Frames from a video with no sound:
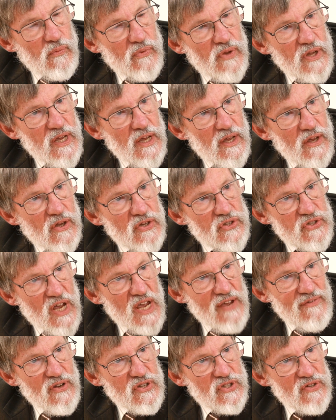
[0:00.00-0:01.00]
The
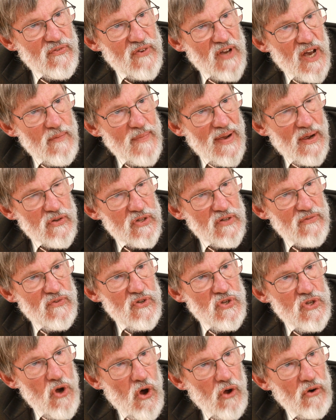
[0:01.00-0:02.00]
savings have come out of
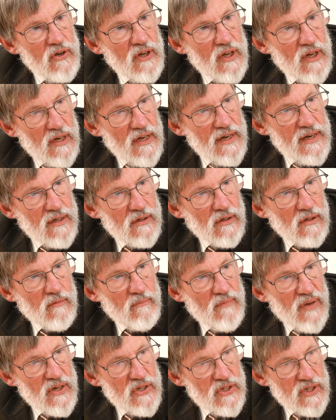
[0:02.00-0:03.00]
non-clinical
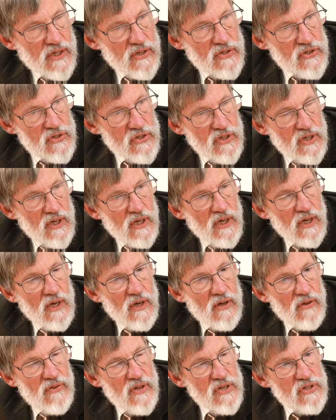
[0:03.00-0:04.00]
budgets.
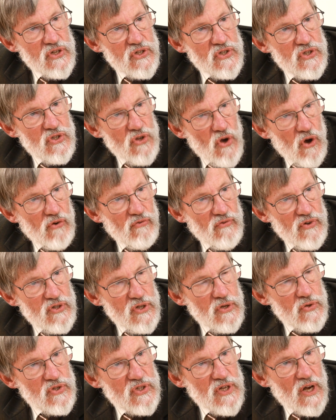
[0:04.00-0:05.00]
This has not
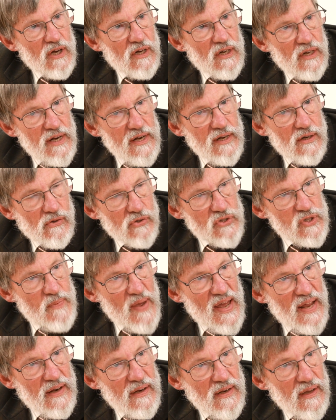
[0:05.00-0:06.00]
reduced our clinical
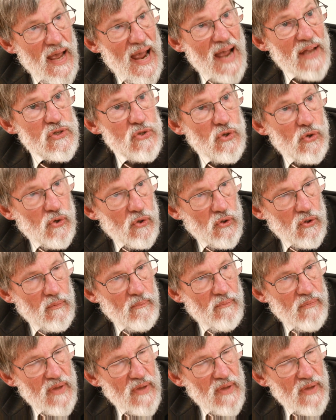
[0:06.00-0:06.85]
spend at all.